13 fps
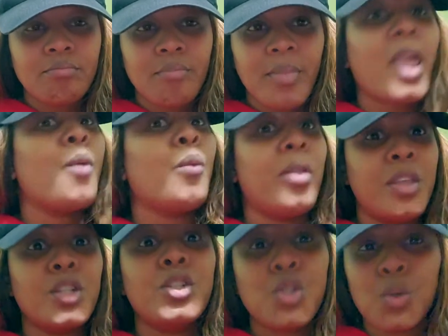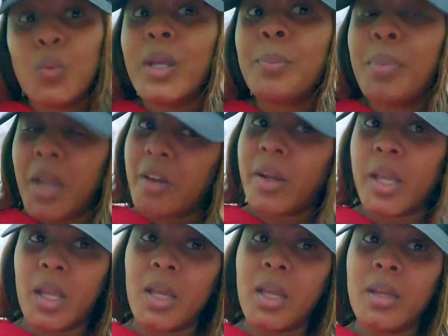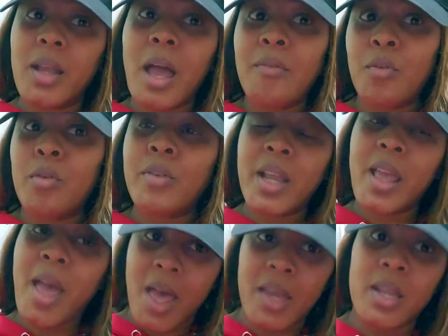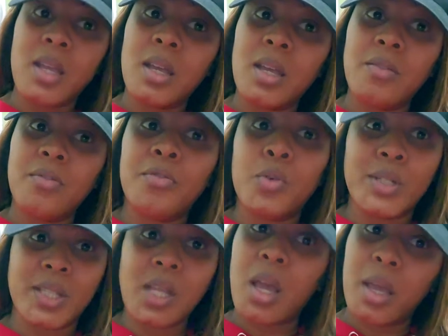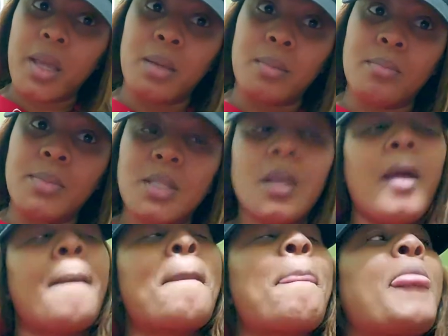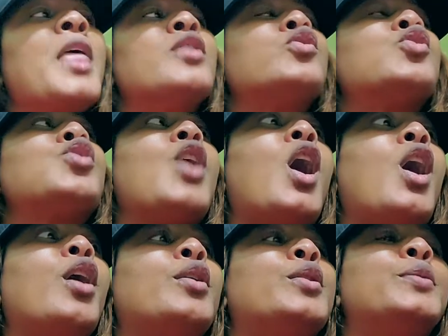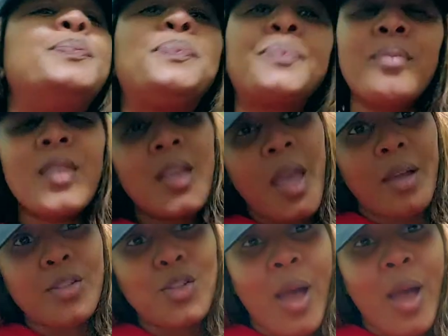And within a 2-week period, I've already had it 4 times. So, yeah, so I